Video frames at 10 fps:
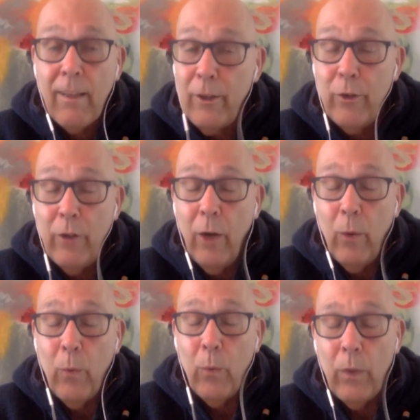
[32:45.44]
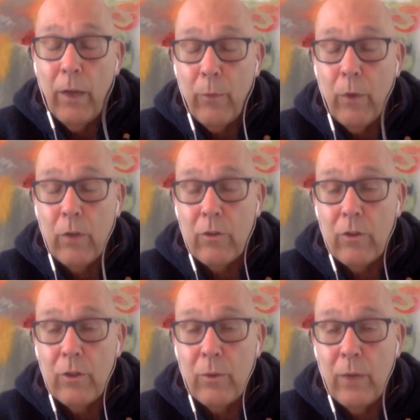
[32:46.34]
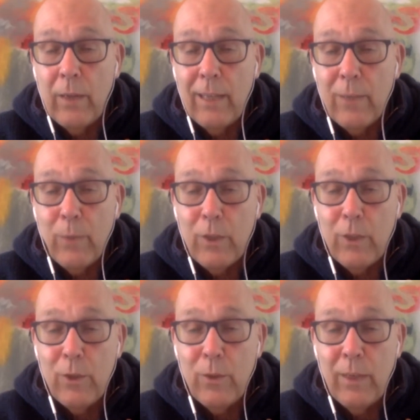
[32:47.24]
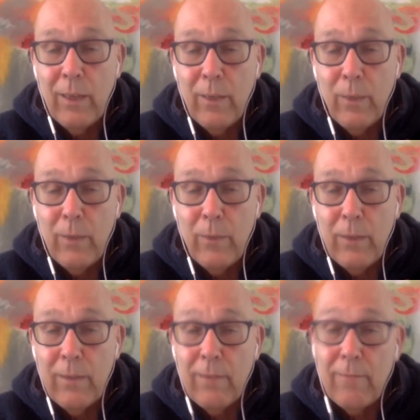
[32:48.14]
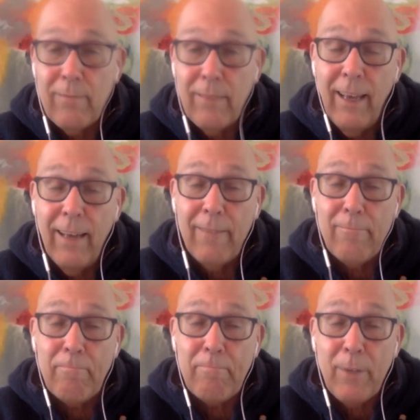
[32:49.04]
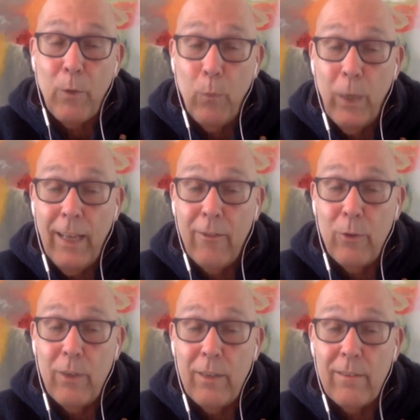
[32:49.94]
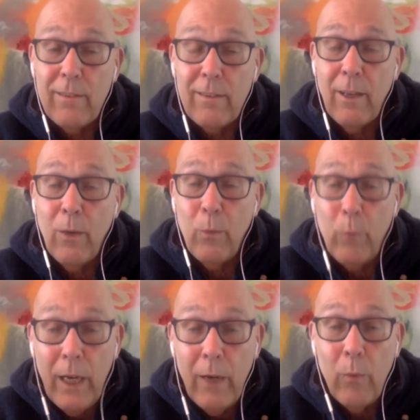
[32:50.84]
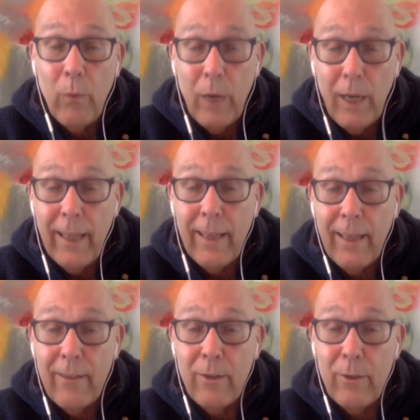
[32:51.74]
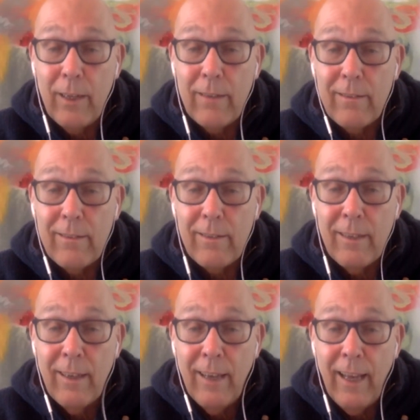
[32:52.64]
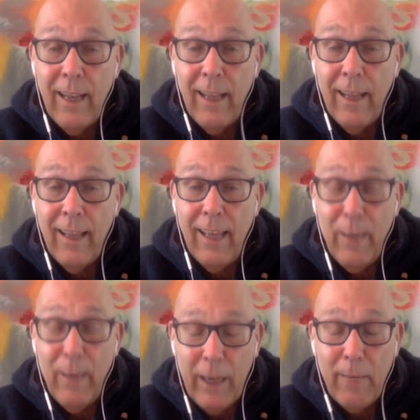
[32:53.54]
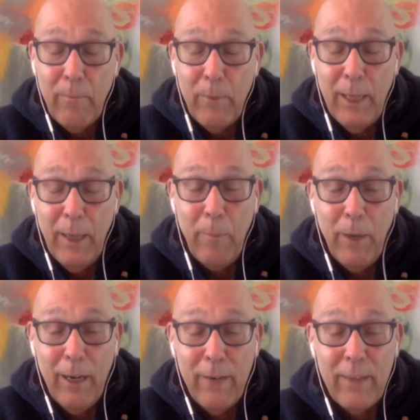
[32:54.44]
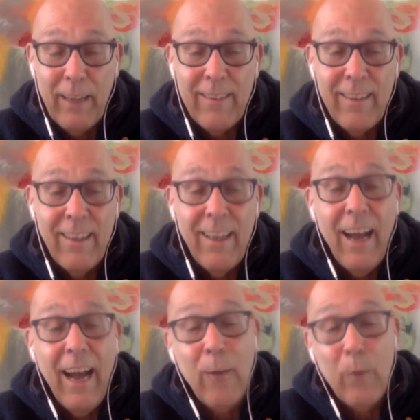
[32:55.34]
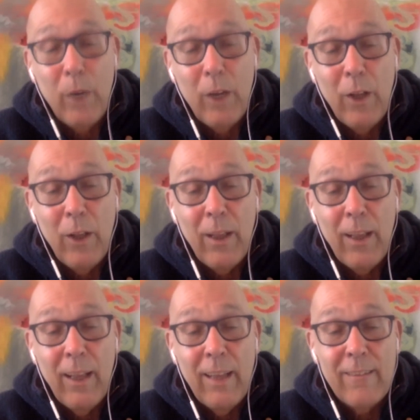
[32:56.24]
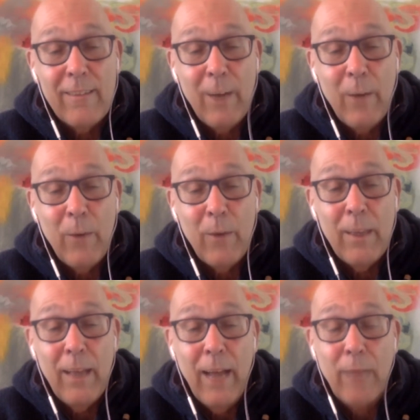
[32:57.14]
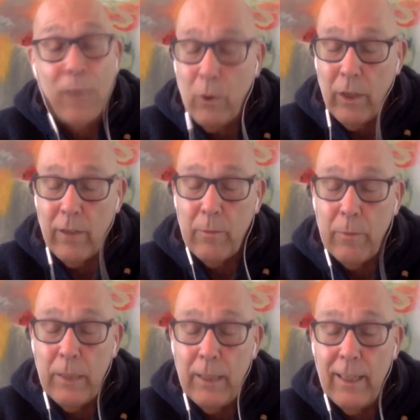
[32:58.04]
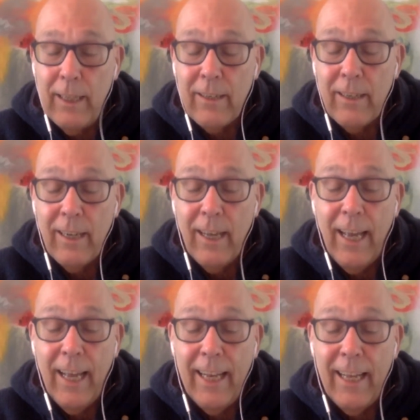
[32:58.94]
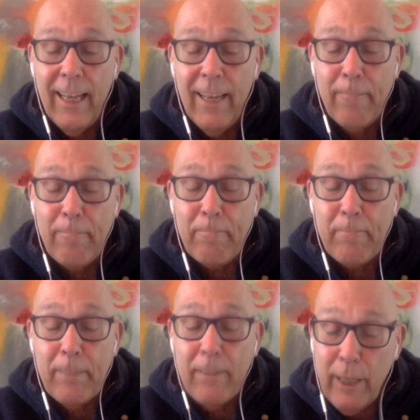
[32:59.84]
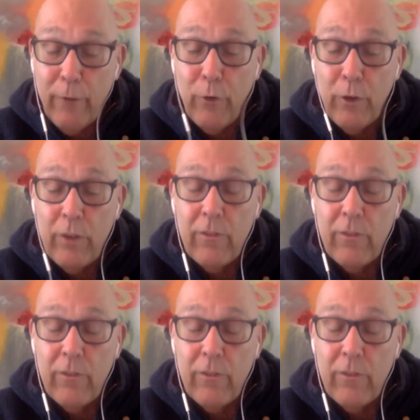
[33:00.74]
you know we have work to do, and that's what you're doing with yeah, we can do this. We really can do this. And if I can be a part of that, I will. So I'm so honored to be here, and thank you for the